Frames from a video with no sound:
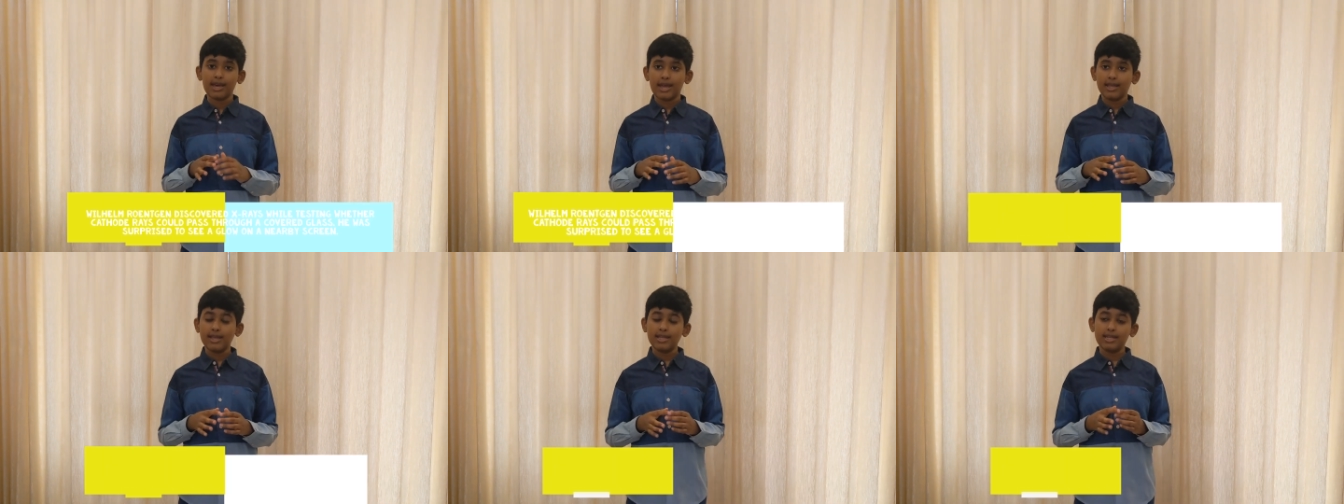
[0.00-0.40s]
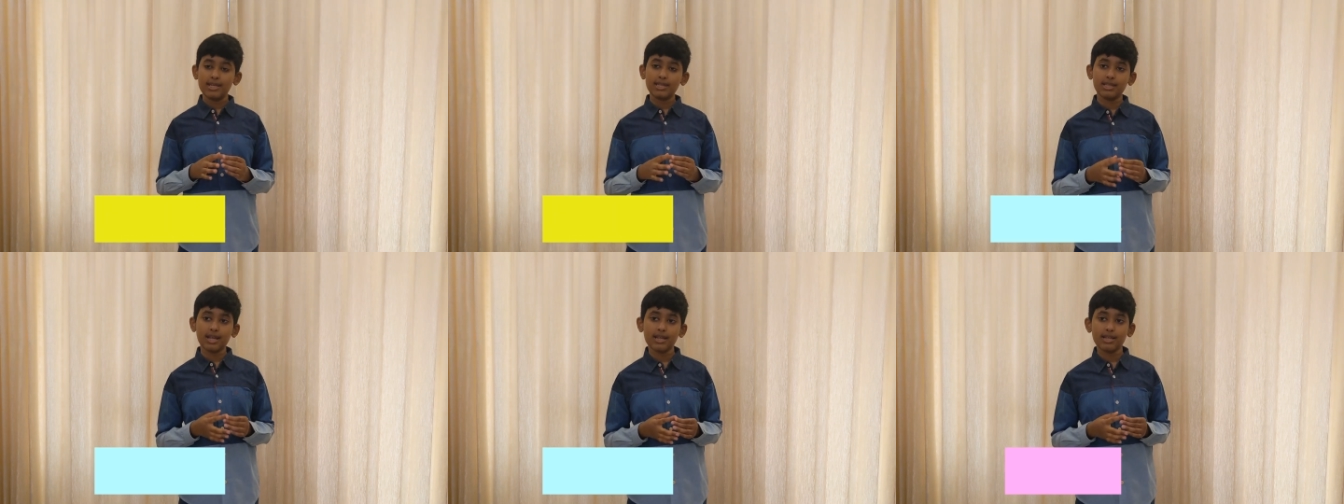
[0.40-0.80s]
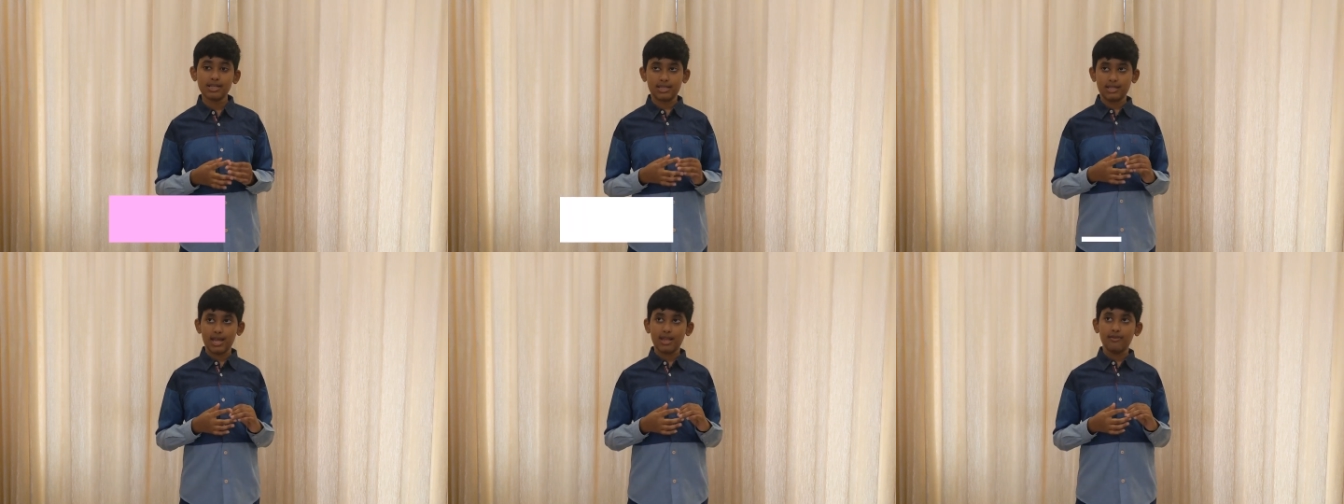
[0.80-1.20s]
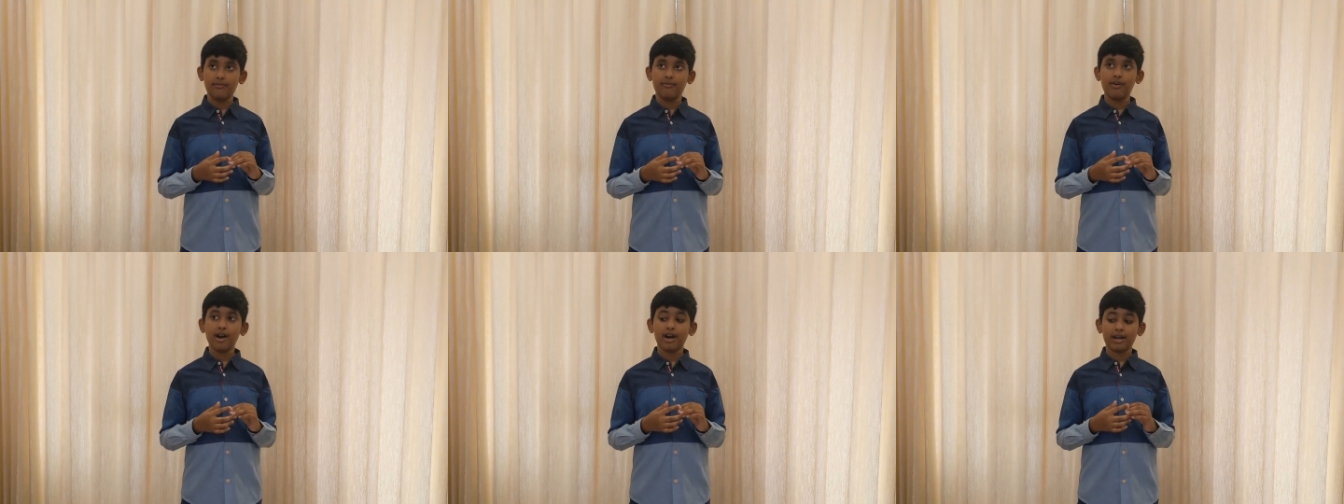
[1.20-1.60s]
He didn't
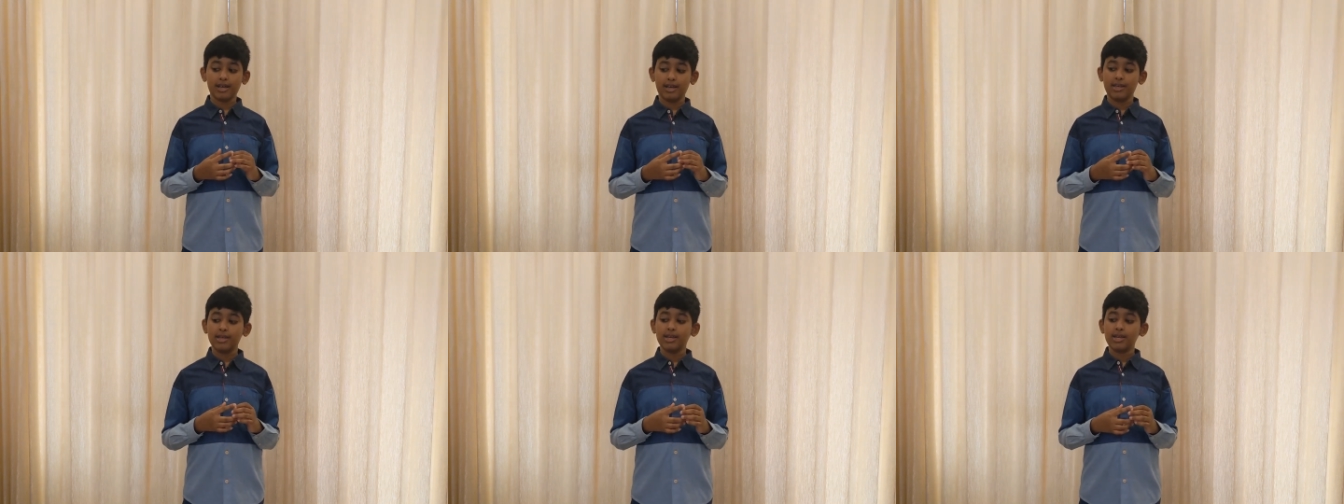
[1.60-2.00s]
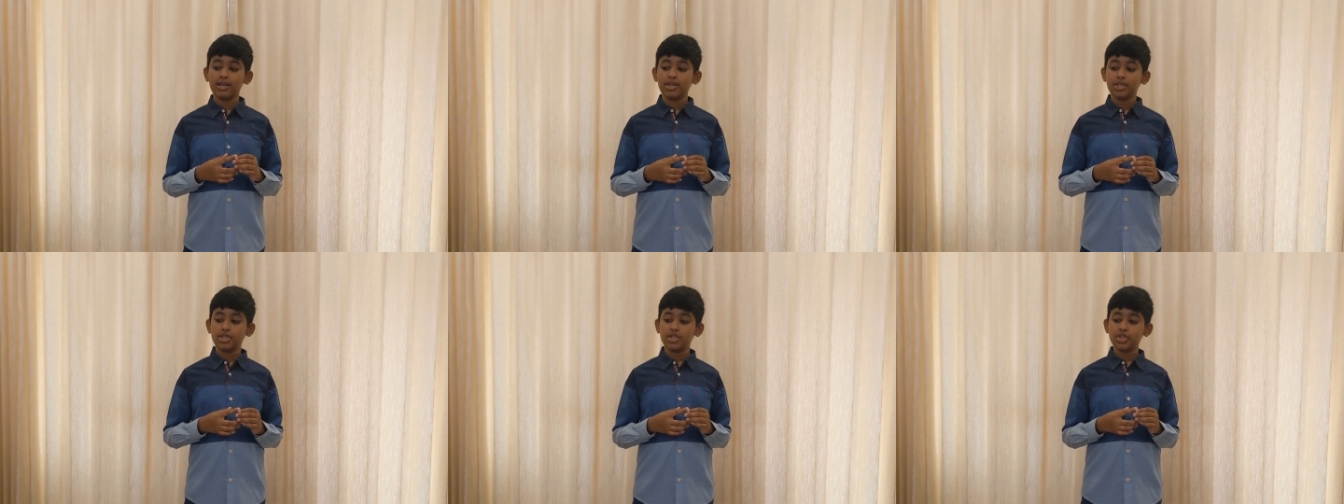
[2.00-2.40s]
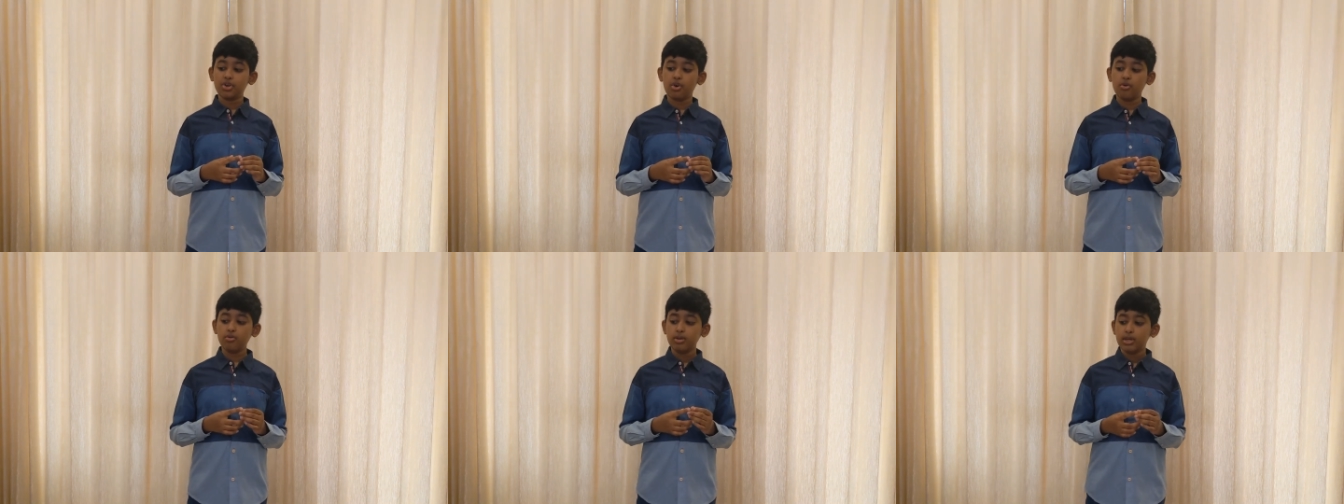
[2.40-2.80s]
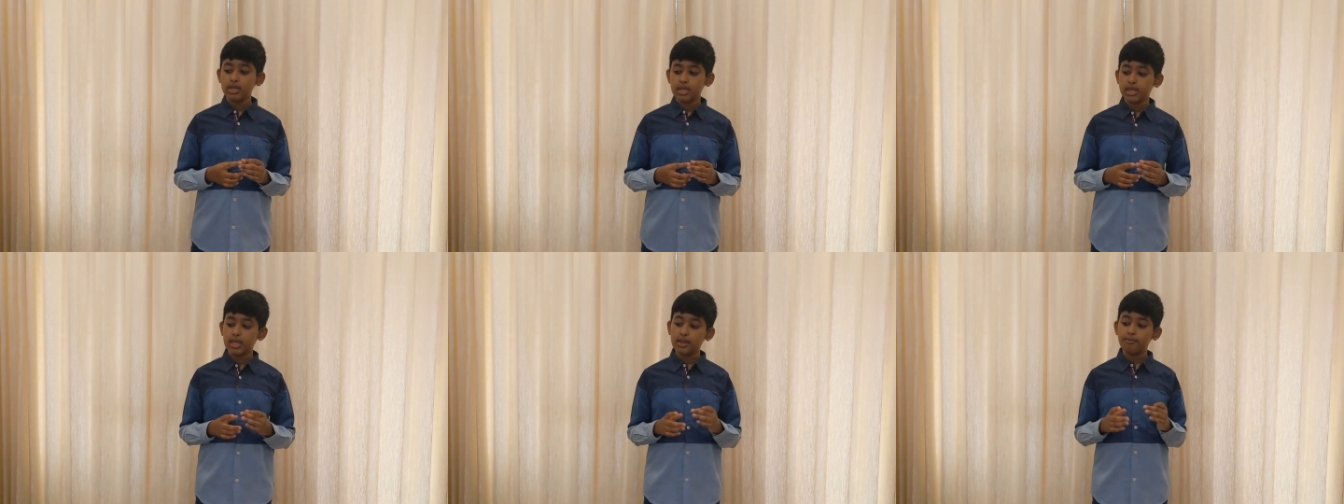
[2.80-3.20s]
understand why, so
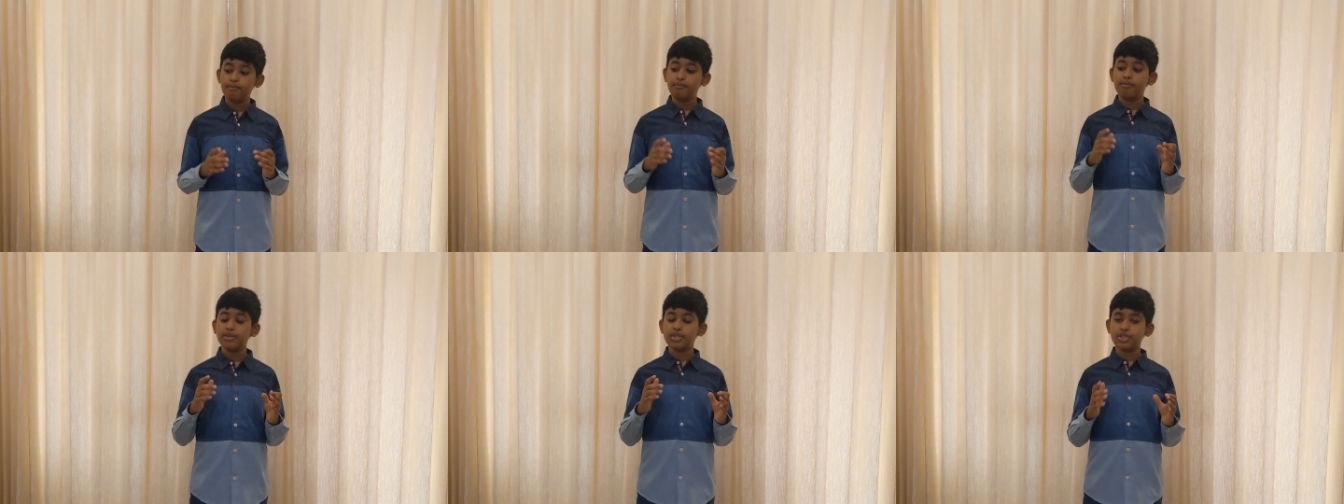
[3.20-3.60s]
he